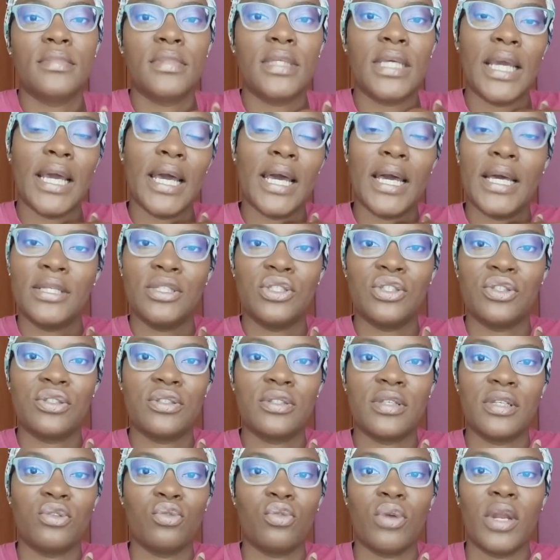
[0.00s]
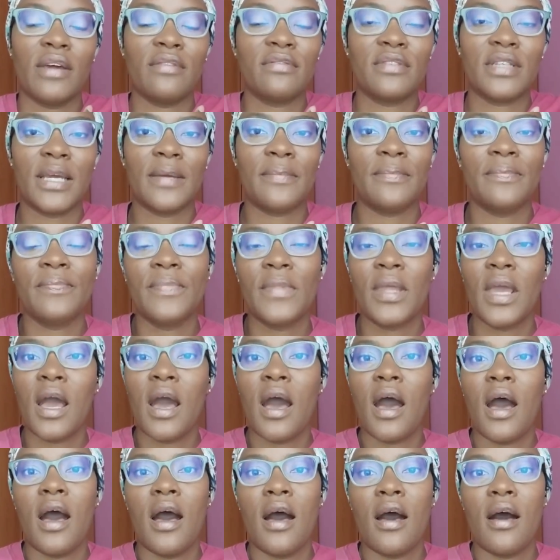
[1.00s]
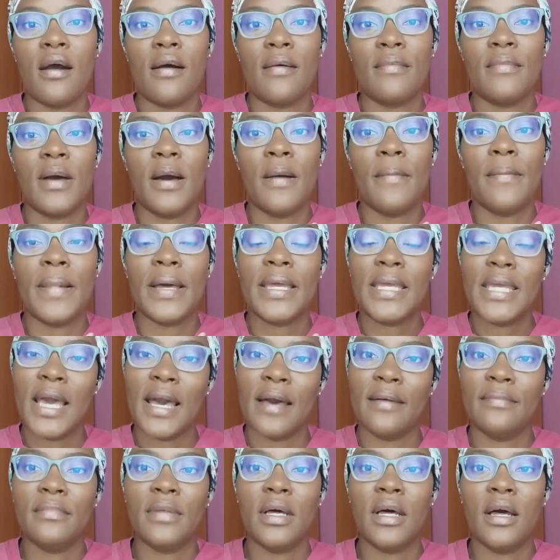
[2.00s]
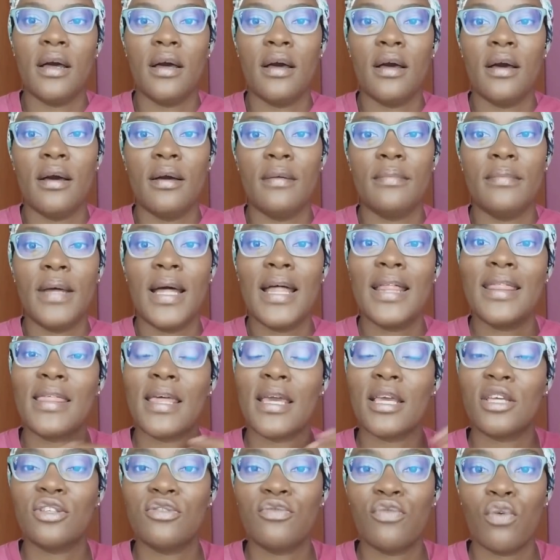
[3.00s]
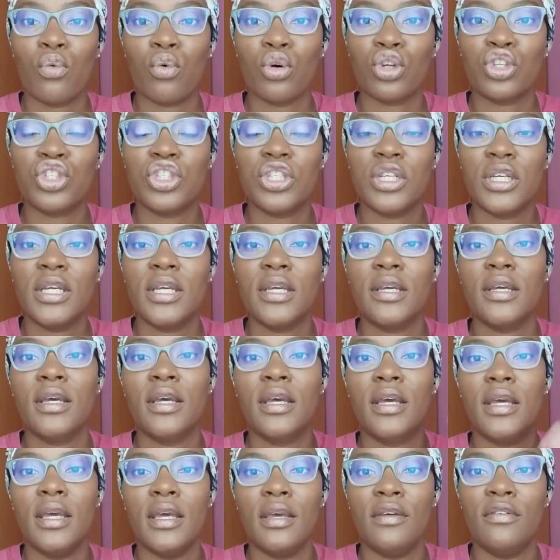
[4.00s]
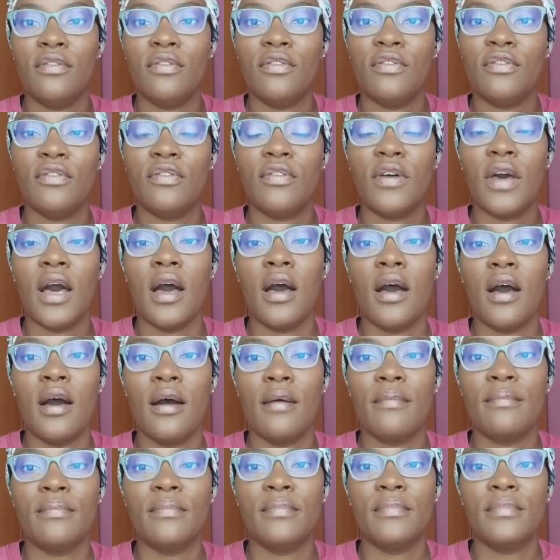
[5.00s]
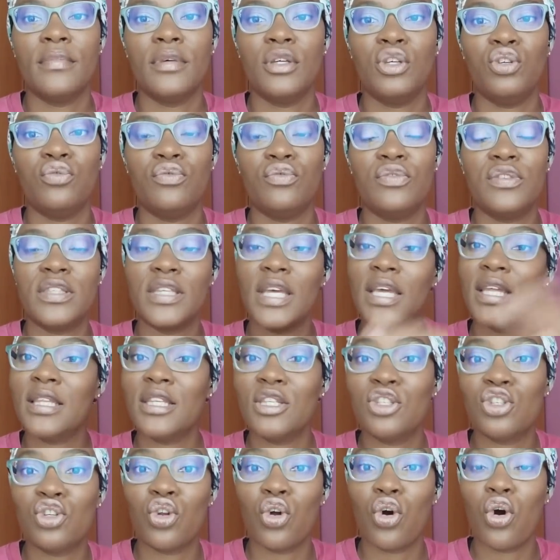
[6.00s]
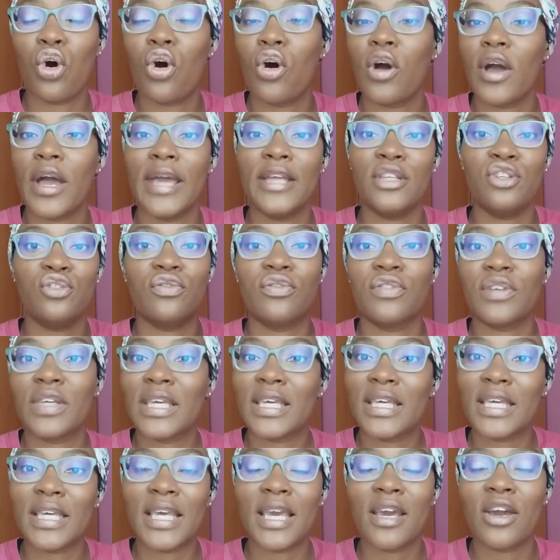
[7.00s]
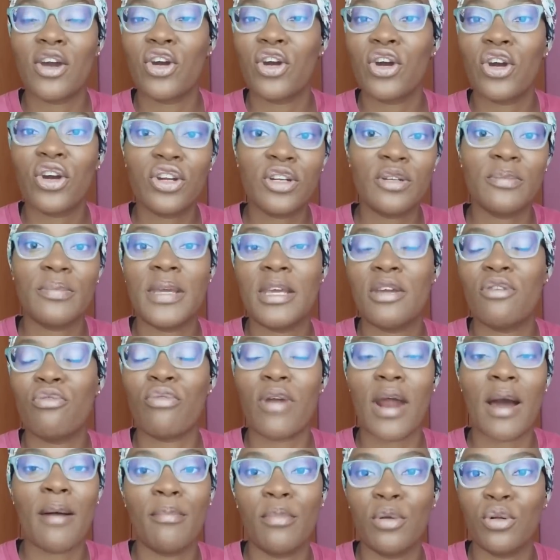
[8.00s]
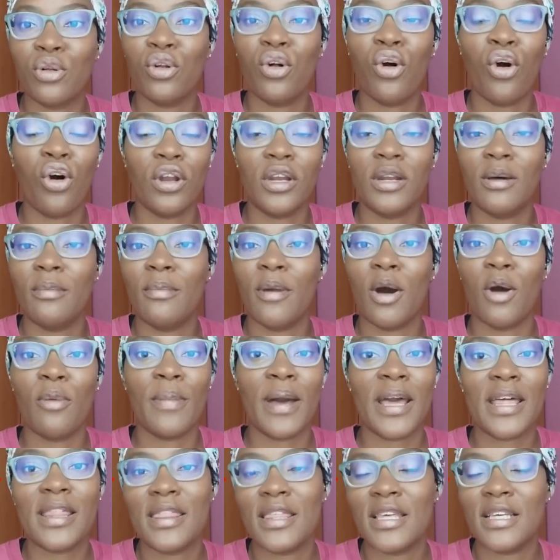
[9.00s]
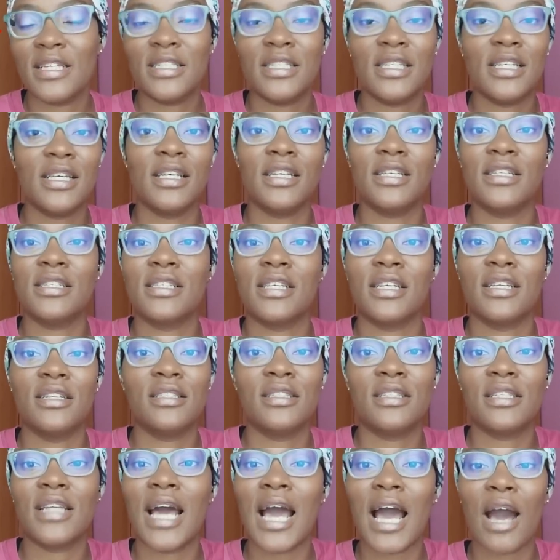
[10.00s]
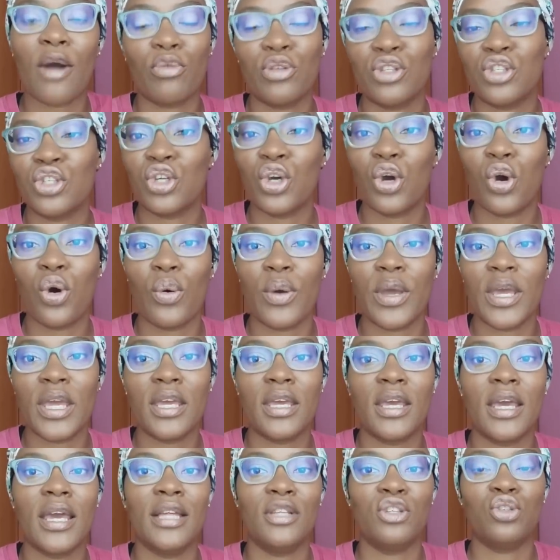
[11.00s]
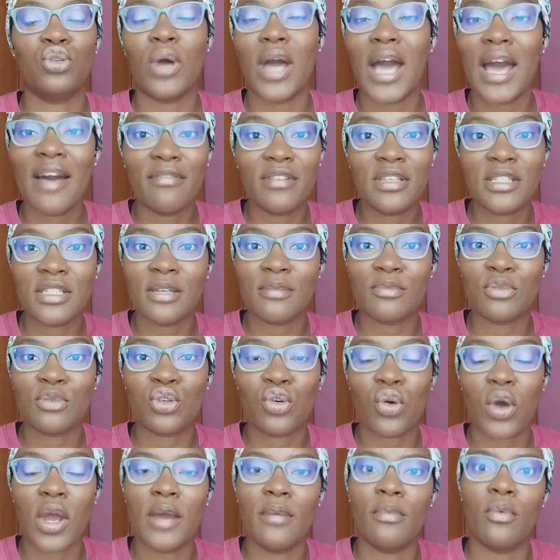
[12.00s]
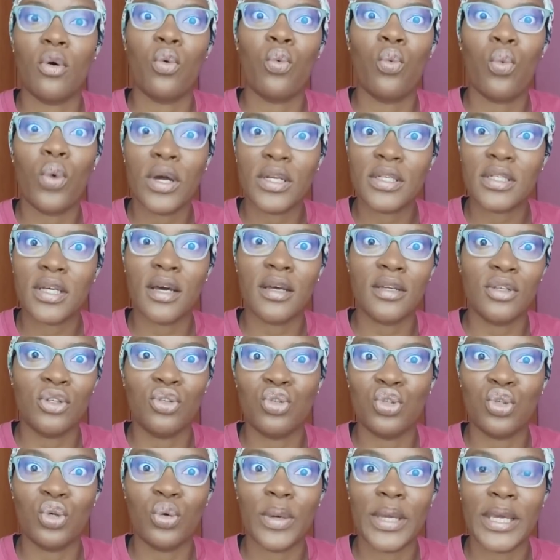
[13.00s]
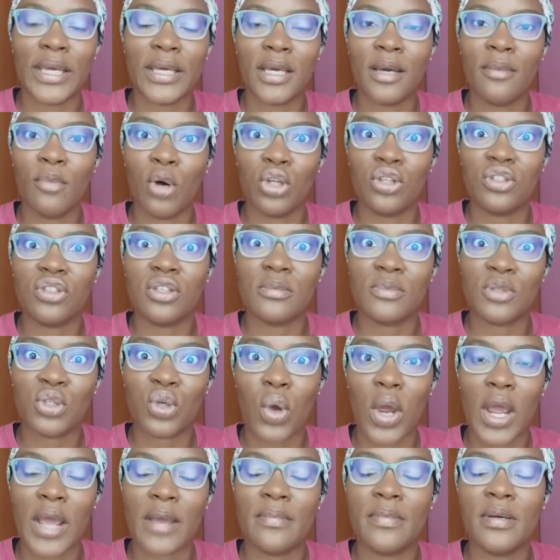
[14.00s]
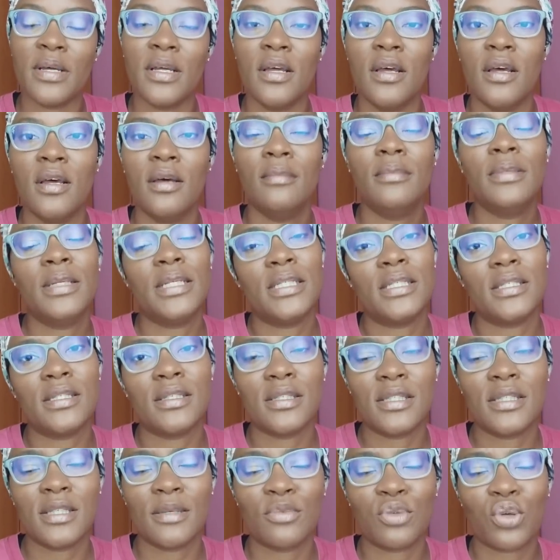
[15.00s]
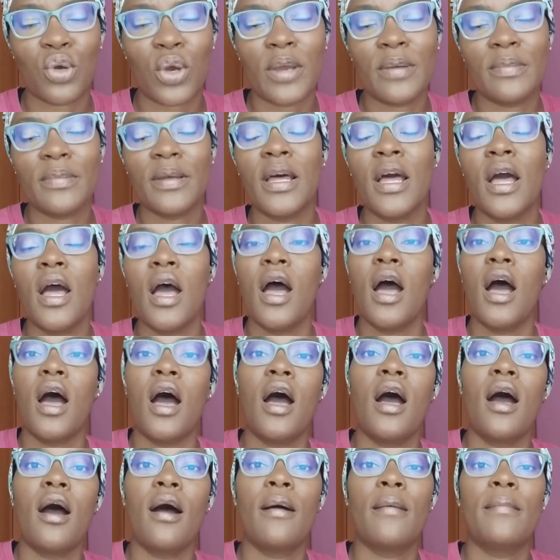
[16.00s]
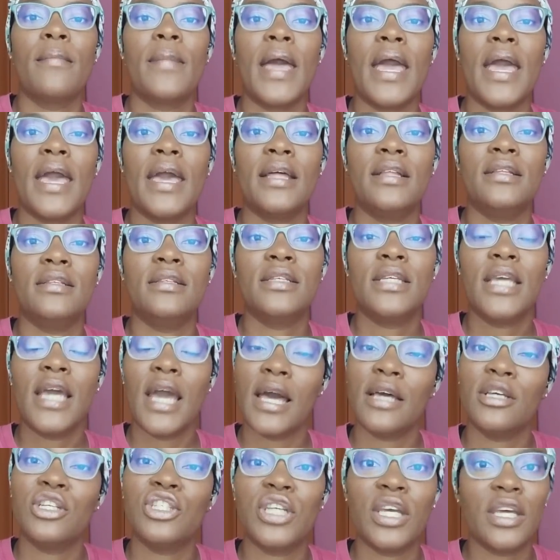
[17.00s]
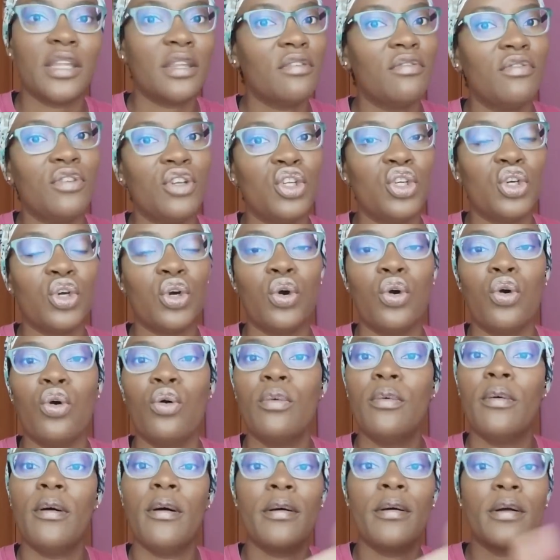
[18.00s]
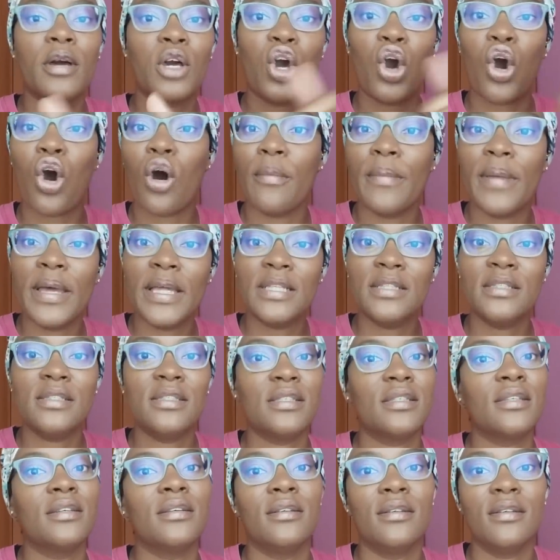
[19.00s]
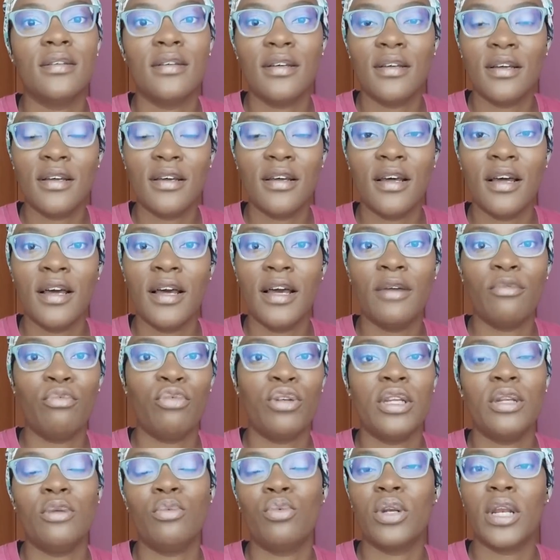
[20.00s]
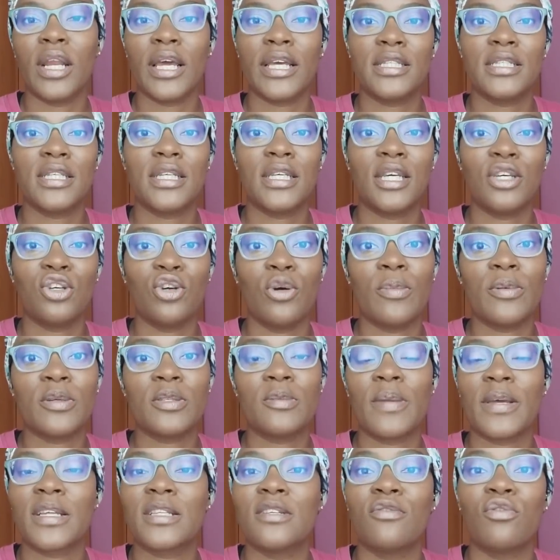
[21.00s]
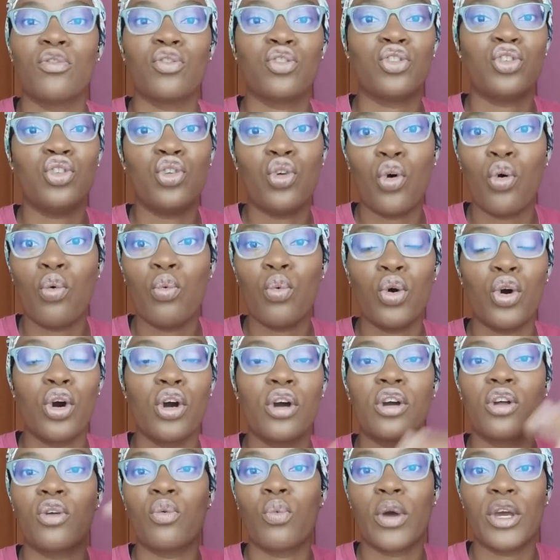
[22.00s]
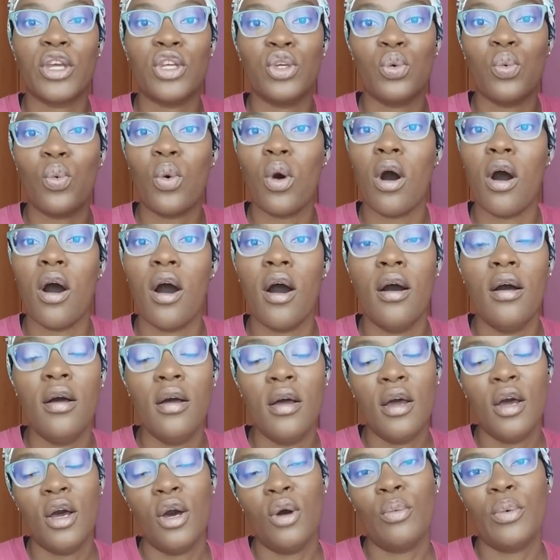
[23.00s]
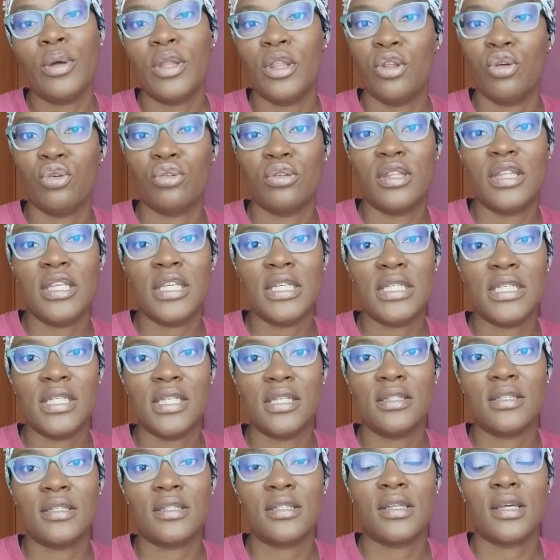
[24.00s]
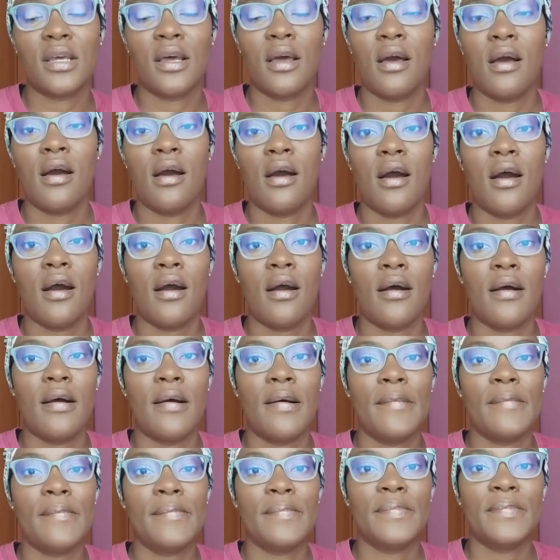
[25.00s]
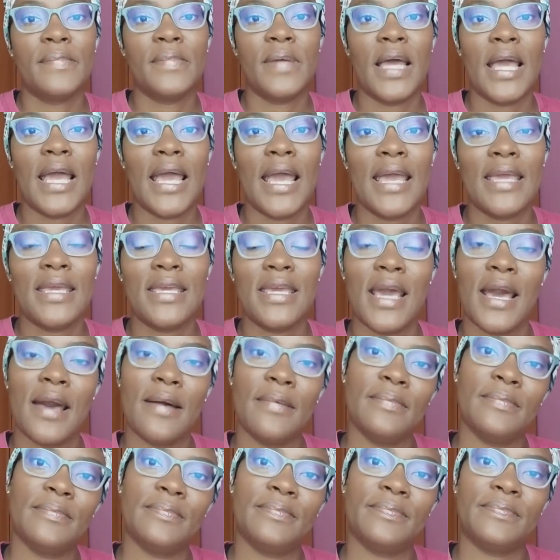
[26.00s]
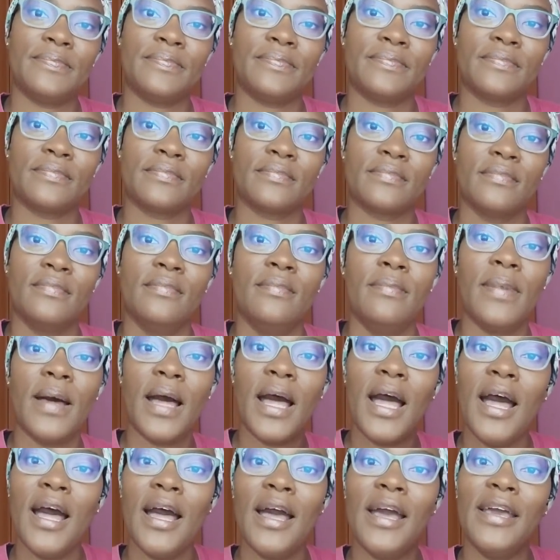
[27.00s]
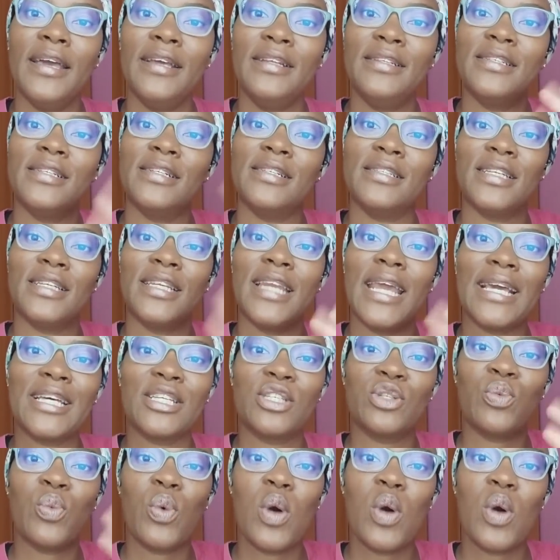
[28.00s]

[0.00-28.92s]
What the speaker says: Yeah, I just don't have time. But yeah, thanks for watching. If you've stayed this long and you've heard me ramble on about my thesis and how it's going, and you haven't subscribed, what are you doing? Come on, subscribe, please subscribe. And yeah, share the video, comment. I really would like to hear your perspective on your work and where you are with your thesis. And yeah, Bye, till the next